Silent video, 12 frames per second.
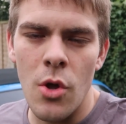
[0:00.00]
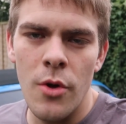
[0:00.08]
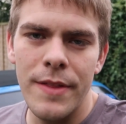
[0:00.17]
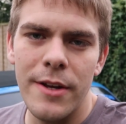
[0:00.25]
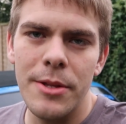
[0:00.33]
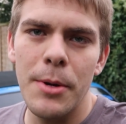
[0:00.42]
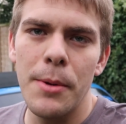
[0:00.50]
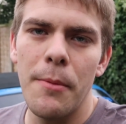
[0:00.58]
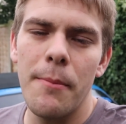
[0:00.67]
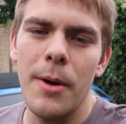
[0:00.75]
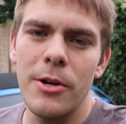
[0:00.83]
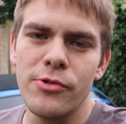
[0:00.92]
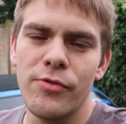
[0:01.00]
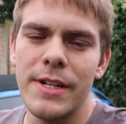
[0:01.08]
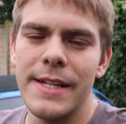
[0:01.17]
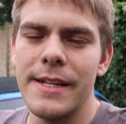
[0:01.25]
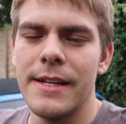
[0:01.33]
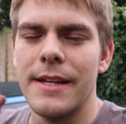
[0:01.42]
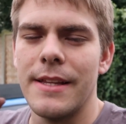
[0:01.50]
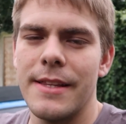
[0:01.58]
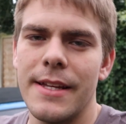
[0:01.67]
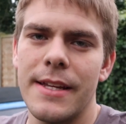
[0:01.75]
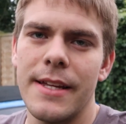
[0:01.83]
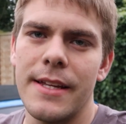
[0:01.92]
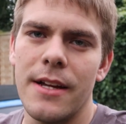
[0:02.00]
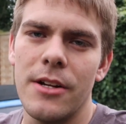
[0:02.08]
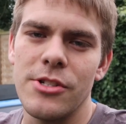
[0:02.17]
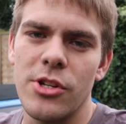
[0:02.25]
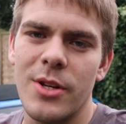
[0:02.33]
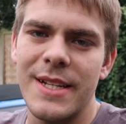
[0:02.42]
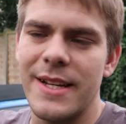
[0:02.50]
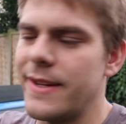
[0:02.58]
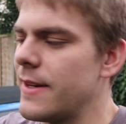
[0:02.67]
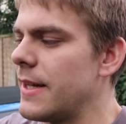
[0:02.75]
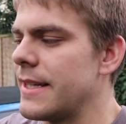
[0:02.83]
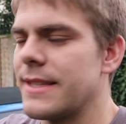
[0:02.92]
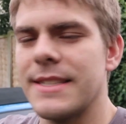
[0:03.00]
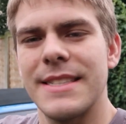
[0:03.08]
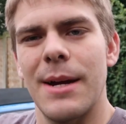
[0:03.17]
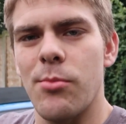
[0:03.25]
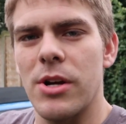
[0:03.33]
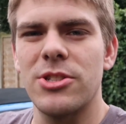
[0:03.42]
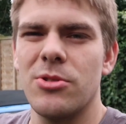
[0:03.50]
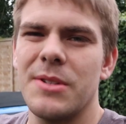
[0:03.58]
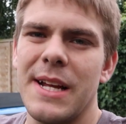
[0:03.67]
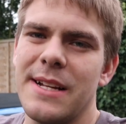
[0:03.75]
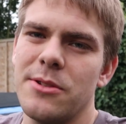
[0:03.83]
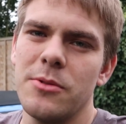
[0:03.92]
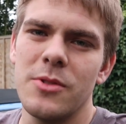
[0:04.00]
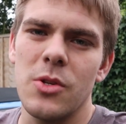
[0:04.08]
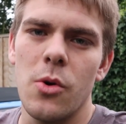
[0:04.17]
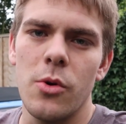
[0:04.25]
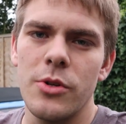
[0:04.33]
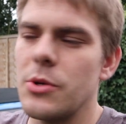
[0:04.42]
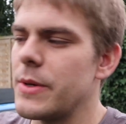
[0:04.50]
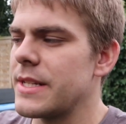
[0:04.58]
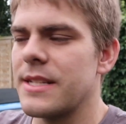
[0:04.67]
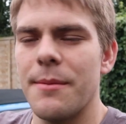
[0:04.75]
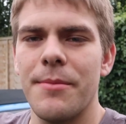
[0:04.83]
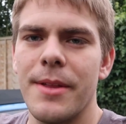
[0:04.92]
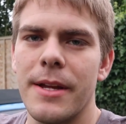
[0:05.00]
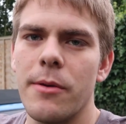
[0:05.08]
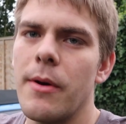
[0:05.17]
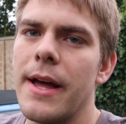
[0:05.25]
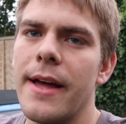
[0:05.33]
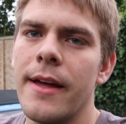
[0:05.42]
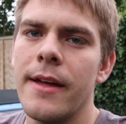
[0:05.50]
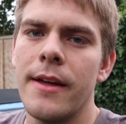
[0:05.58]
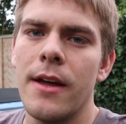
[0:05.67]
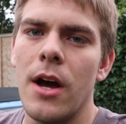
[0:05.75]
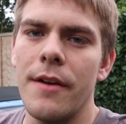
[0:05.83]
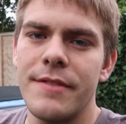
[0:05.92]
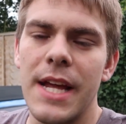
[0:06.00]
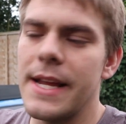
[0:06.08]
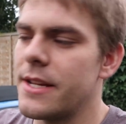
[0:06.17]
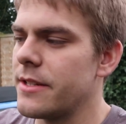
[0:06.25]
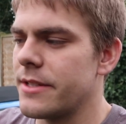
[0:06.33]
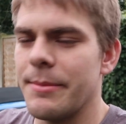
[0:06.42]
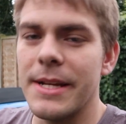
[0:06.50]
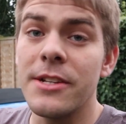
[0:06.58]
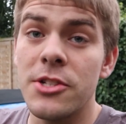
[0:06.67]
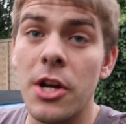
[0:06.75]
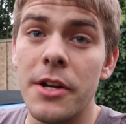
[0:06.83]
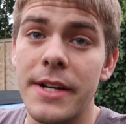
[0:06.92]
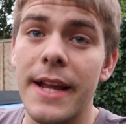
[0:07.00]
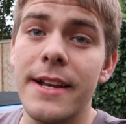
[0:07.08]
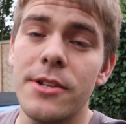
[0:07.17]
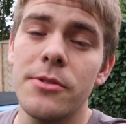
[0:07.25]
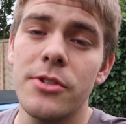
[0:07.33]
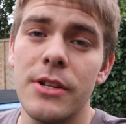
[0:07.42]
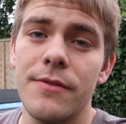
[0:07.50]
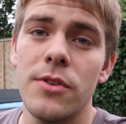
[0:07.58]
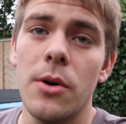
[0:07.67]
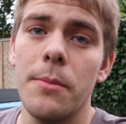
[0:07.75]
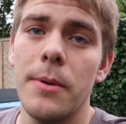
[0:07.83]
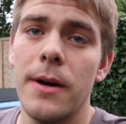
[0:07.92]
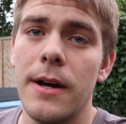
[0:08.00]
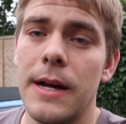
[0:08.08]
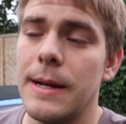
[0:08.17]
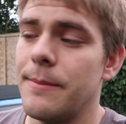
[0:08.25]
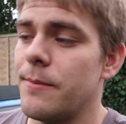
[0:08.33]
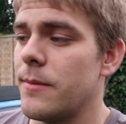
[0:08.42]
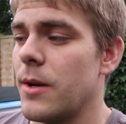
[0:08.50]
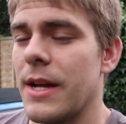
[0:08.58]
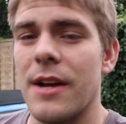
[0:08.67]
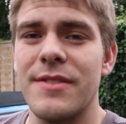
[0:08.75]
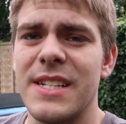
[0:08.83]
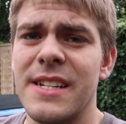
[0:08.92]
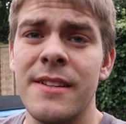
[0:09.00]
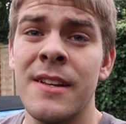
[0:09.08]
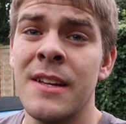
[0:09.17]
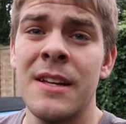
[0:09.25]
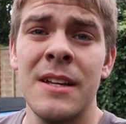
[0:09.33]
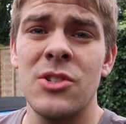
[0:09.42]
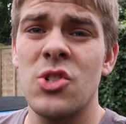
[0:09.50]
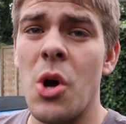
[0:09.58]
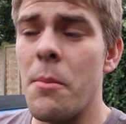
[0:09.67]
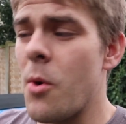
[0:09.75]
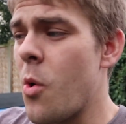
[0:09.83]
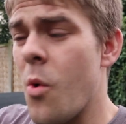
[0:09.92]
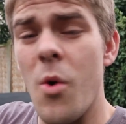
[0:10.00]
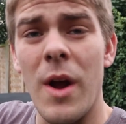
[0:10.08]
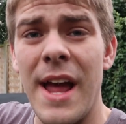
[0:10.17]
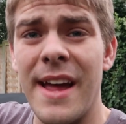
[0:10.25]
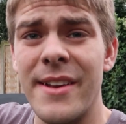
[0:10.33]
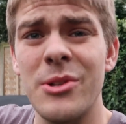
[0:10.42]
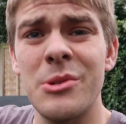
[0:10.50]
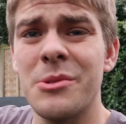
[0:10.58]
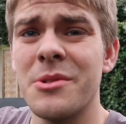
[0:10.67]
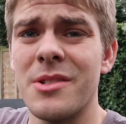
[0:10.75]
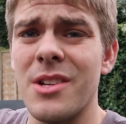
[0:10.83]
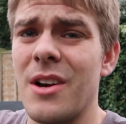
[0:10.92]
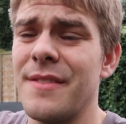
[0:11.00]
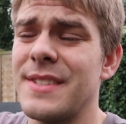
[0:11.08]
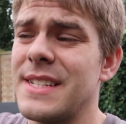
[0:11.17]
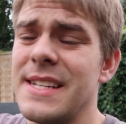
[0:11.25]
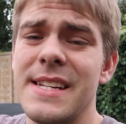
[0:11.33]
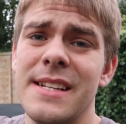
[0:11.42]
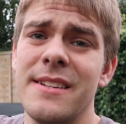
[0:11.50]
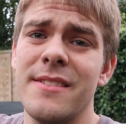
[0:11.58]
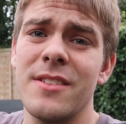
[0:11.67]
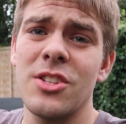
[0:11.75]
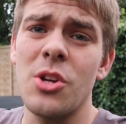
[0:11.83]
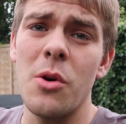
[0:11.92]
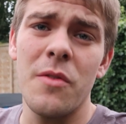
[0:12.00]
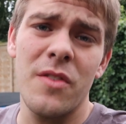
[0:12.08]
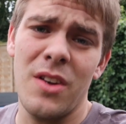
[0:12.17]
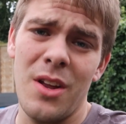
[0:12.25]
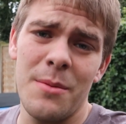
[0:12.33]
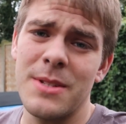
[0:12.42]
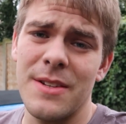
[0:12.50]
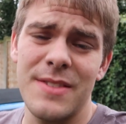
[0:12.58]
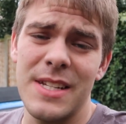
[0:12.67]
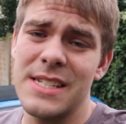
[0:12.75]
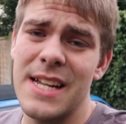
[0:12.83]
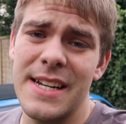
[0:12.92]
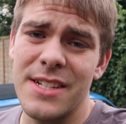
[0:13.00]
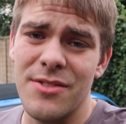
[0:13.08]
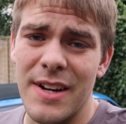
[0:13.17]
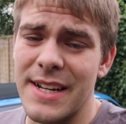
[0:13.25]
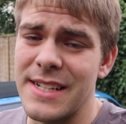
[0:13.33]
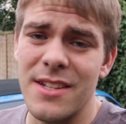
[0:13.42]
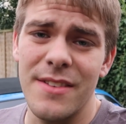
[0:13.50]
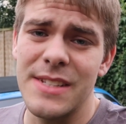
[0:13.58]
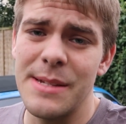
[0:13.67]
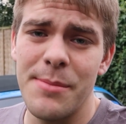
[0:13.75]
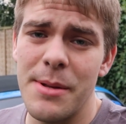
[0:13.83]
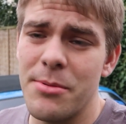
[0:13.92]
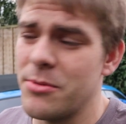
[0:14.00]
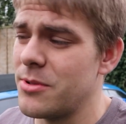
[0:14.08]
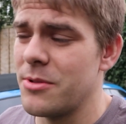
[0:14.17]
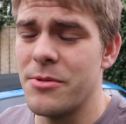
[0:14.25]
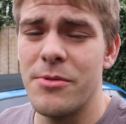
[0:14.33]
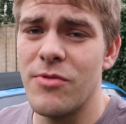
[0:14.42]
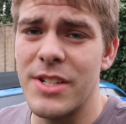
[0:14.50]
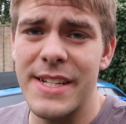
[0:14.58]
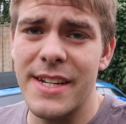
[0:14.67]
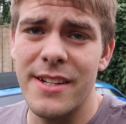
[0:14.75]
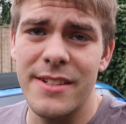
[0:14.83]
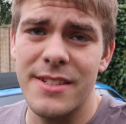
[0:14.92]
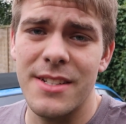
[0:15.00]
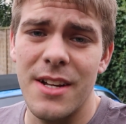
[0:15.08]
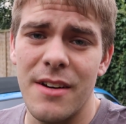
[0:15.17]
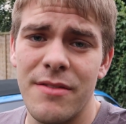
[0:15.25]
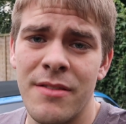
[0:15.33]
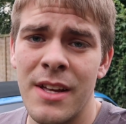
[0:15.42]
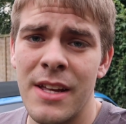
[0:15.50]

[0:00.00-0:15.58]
on there at the moment, but I was really thinking, I was looking at like the samurai sword handles, or doing something where I've taken something and turned it into a shift knob. Like I've seen tomahawk handles, I've seen golf clubs, I've seen tennis rackets, I've seen people do ridiculous stuff